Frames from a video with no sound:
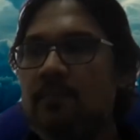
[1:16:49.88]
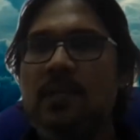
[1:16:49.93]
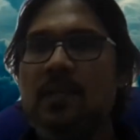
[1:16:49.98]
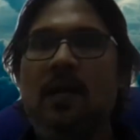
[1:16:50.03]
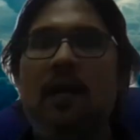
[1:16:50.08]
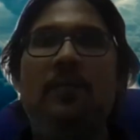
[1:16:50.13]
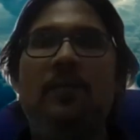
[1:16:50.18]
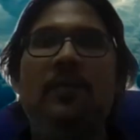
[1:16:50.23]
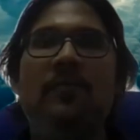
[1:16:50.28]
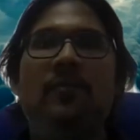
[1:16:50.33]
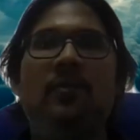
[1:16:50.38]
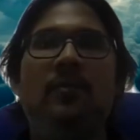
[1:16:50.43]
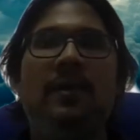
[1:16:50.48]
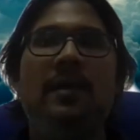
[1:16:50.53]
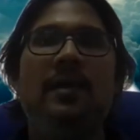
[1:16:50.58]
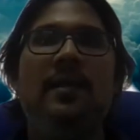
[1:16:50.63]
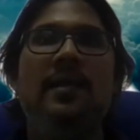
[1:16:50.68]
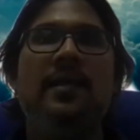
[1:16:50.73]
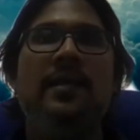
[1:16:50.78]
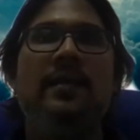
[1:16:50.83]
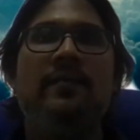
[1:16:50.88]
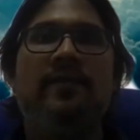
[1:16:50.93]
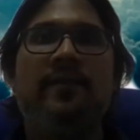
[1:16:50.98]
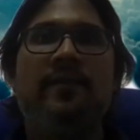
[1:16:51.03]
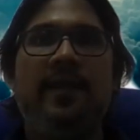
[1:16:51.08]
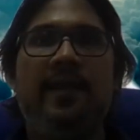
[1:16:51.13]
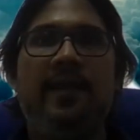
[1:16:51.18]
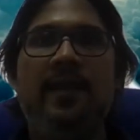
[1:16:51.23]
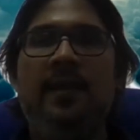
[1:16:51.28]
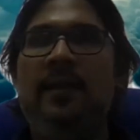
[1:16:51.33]
How many of you know about
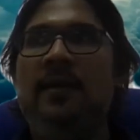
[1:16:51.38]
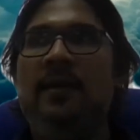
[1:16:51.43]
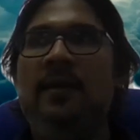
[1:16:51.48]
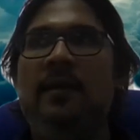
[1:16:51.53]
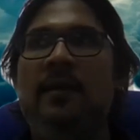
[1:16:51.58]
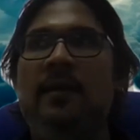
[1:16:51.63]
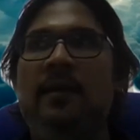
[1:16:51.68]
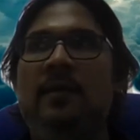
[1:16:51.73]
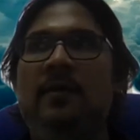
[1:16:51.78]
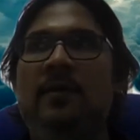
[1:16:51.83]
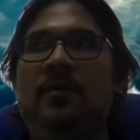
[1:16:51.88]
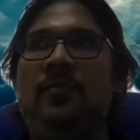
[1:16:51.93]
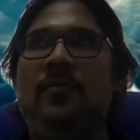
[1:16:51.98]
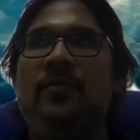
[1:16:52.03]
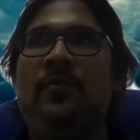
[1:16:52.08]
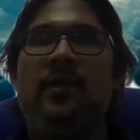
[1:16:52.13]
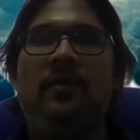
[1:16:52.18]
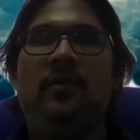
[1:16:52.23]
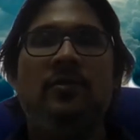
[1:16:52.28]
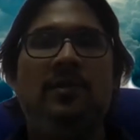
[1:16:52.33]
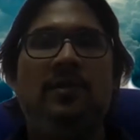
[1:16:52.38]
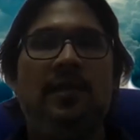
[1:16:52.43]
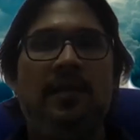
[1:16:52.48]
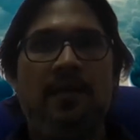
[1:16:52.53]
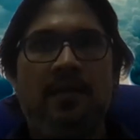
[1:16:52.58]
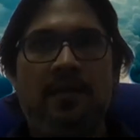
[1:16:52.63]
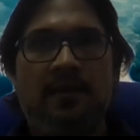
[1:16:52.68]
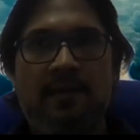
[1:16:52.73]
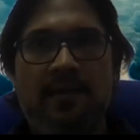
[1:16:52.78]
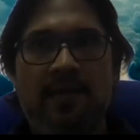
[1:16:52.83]
Linktree? So you can use
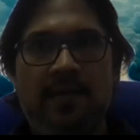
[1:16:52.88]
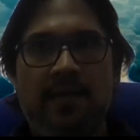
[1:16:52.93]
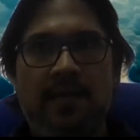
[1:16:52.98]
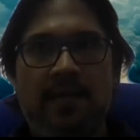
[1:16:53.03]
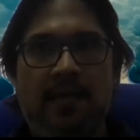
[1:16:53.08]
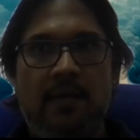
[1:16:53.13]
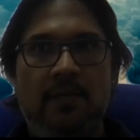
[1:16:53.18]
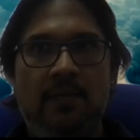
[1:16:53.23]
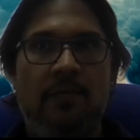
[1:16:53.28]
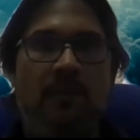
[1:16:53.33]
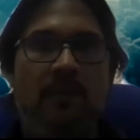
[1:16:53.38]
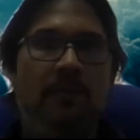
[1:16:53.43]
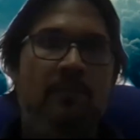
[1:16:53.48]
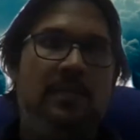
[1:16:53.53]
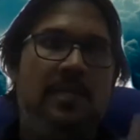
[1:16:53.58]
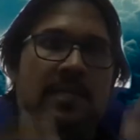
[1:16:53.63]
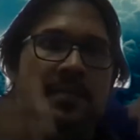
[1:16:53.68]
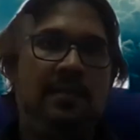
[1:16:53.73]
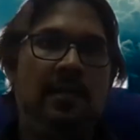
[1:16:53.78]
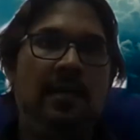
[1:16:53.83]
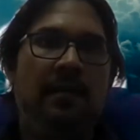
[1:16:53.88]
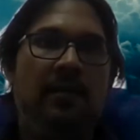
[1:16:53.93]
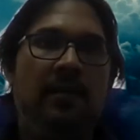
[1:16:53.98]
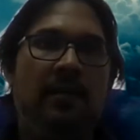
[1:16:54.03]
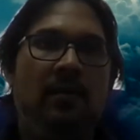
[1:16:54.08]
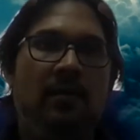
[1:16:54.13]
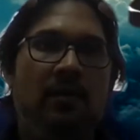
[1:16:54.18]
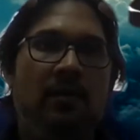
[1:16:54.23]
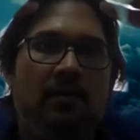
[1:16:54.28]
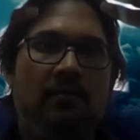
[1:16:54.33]
Linktree and from that's like
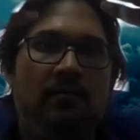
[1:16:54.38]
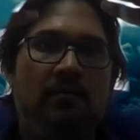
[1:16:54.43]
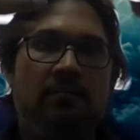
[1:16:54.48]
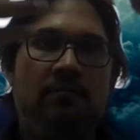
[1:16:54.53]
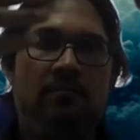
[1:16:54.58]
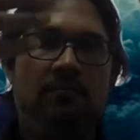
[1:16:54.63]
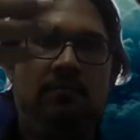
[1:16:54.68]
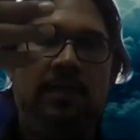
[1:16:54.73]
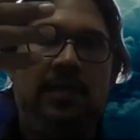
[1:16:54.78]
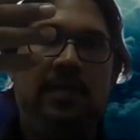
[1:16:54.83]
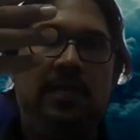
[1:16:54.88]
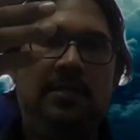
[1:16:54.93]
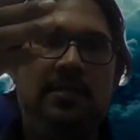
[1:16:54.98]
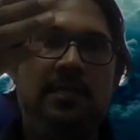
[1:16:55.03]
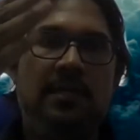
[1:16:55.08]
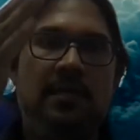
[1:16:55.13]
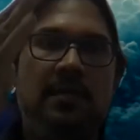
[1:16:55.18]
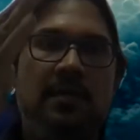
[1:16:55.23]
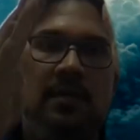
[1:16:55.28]
your basic